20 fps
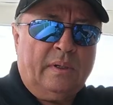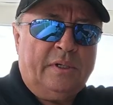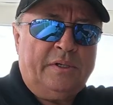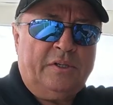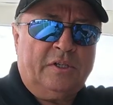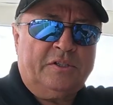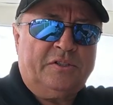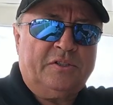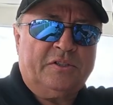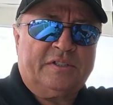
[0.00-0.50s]

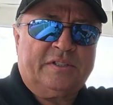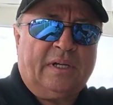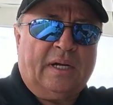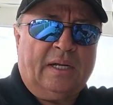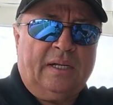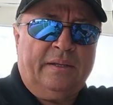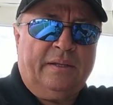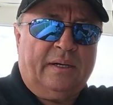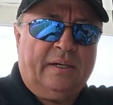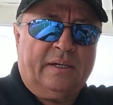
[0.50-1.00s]
Just a
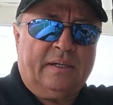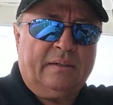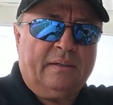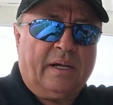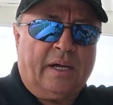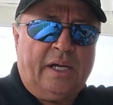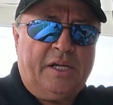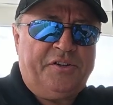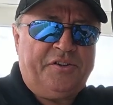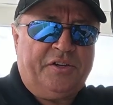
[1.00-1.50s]
standard
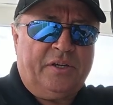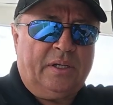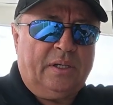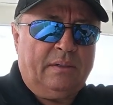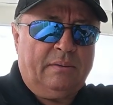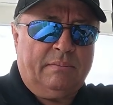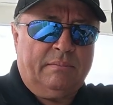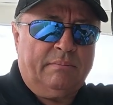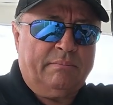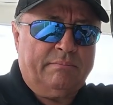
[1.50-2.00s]

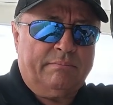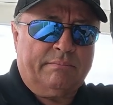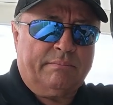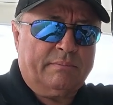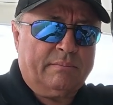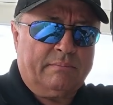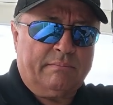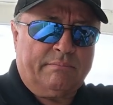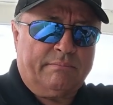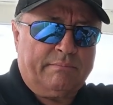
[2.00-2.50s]
kitchen
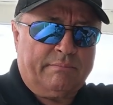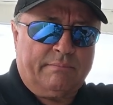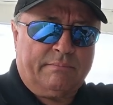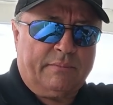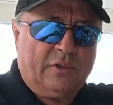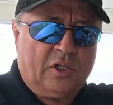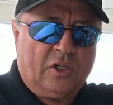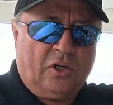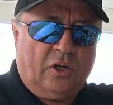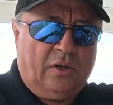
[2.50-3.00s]

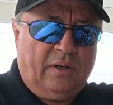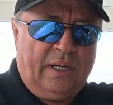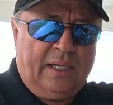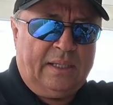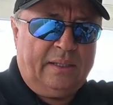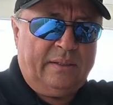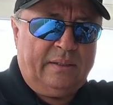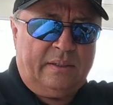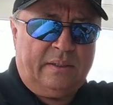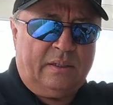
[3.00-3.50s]

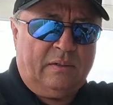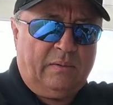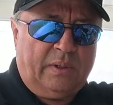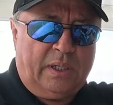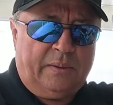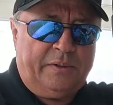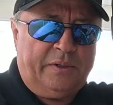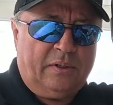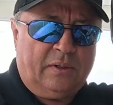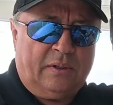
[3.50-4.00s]
colander,
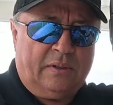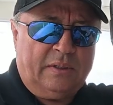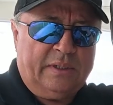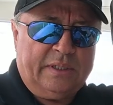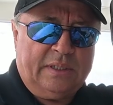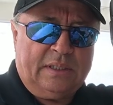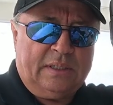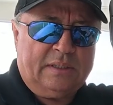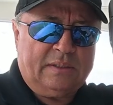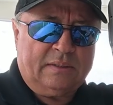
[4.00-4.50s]
whatever you call
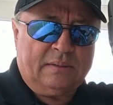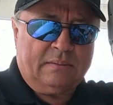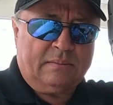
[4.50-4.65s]
this.